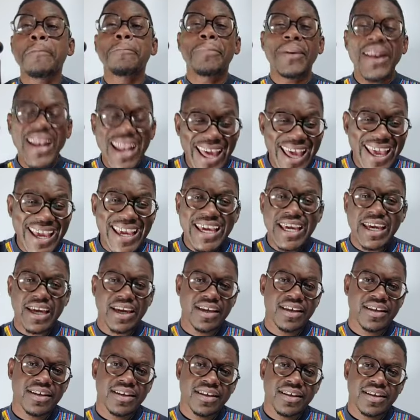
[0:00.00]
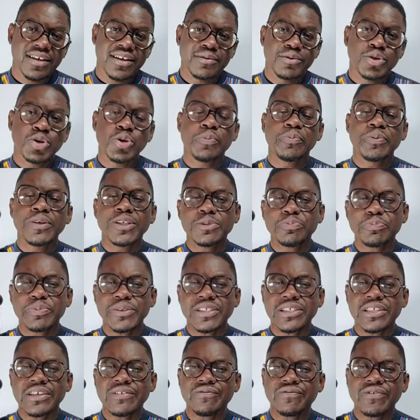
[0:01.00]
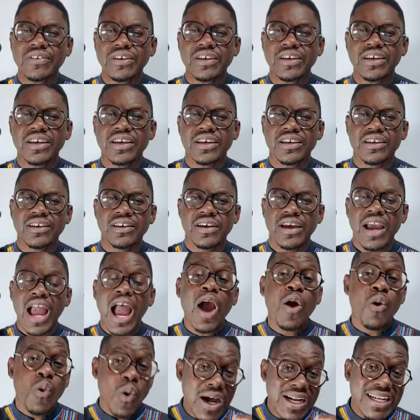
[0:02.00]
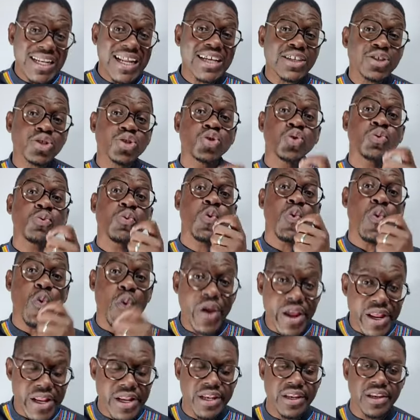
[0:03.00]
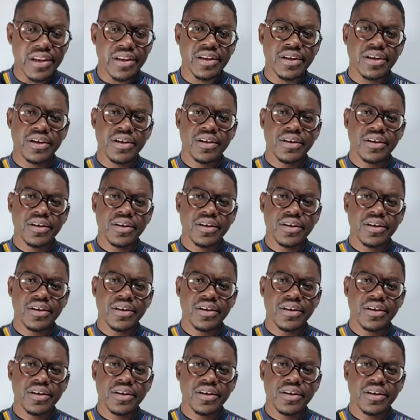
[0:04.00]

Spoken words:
Black, to be specific. I want us to win.